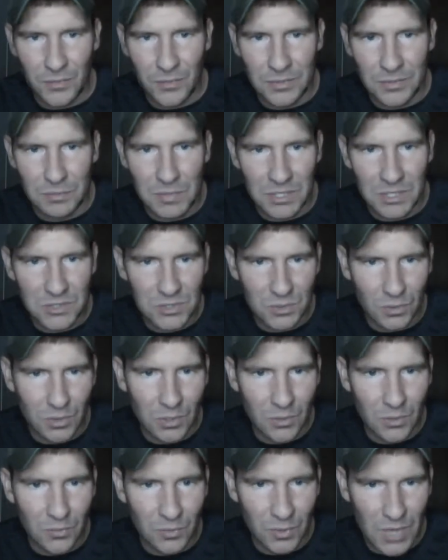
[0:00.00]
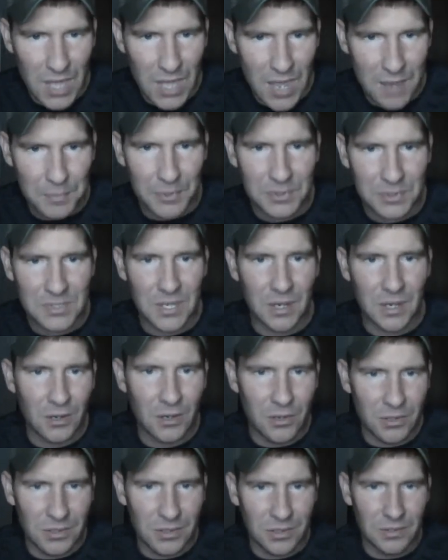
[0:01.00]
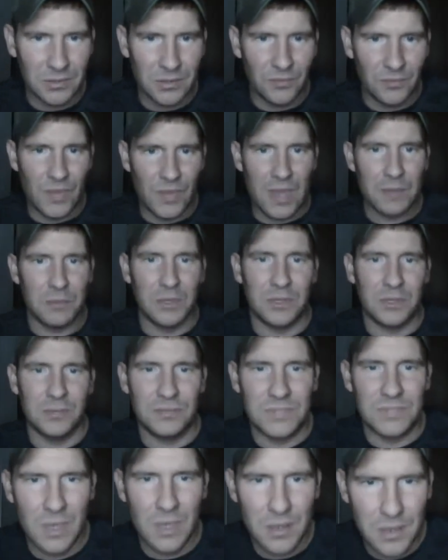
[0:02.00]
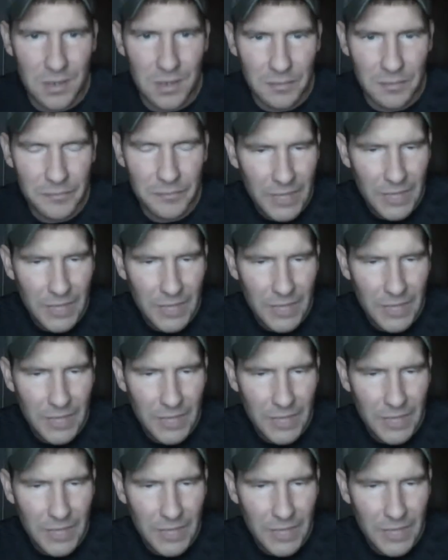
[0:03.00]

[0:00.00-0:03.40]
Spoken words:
a dimensional overlap or tearing in the fabric of time.